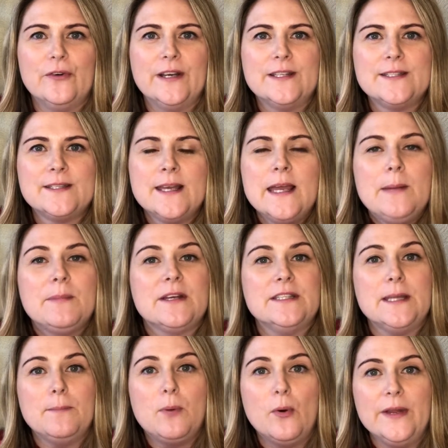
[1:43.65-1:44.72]
us because
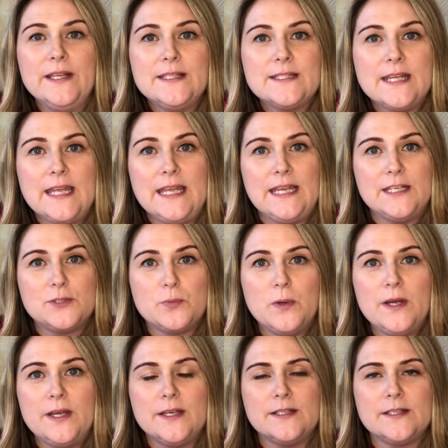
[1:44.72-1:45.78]
it points to each
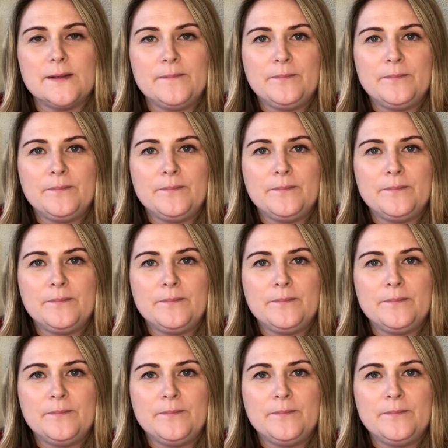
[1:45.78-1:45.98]
word.